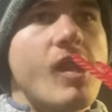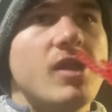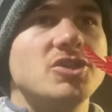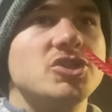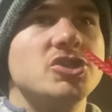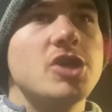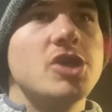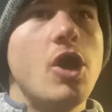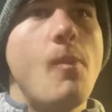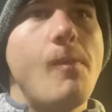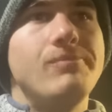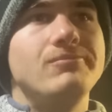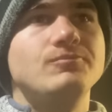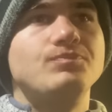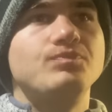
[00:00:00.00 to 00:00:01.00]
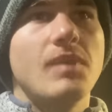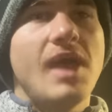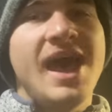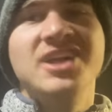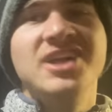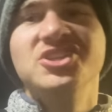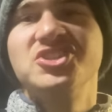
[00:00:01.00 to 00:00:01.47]
So
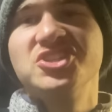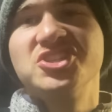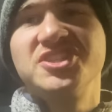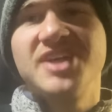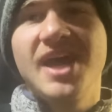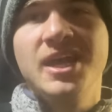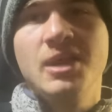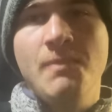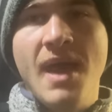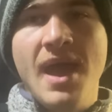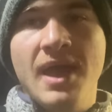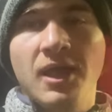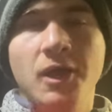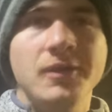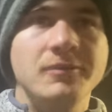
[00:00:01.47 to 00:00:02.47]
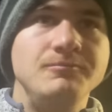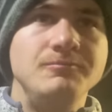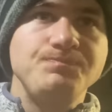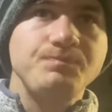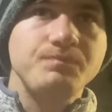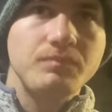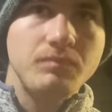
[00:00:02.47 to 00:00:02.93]
I just decided to pack up.
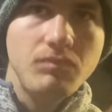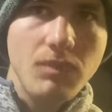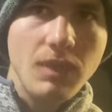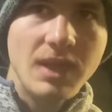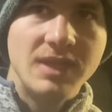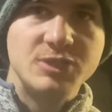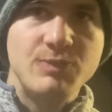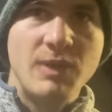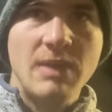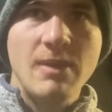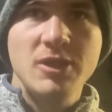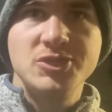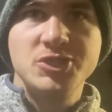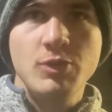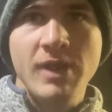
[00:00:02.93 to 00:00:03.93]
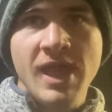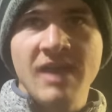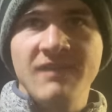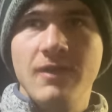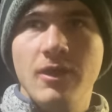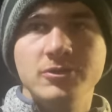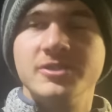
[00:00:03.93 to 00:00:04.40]
It's been about
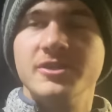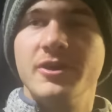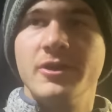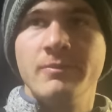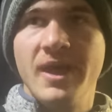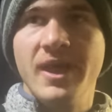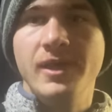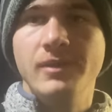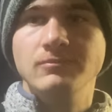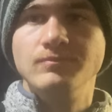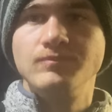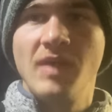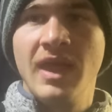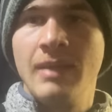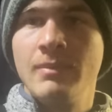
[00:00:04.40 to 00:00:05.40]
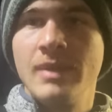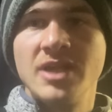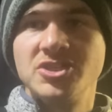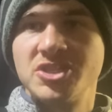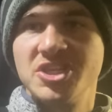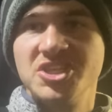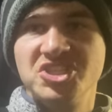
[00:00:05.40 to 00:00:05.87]
2.5 hours without a bite, and I'm not
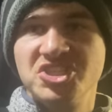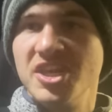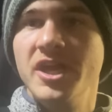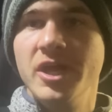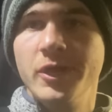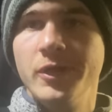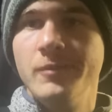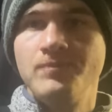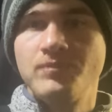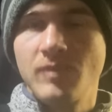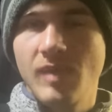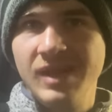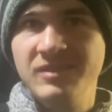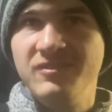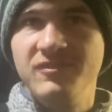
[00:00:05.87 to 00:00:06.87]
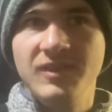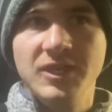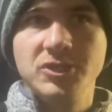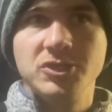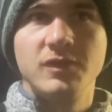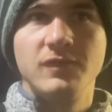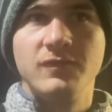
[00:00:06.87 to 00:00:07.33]
just gonna sit here and
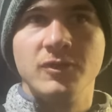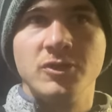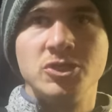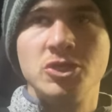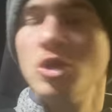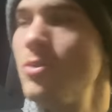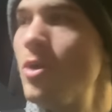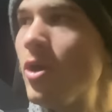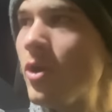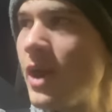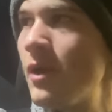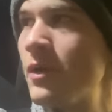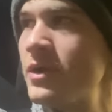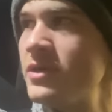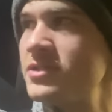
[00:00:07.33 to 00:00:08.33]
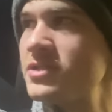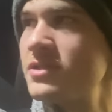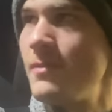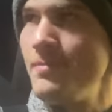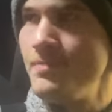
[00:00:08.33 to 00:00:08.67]
fish for 2 more hours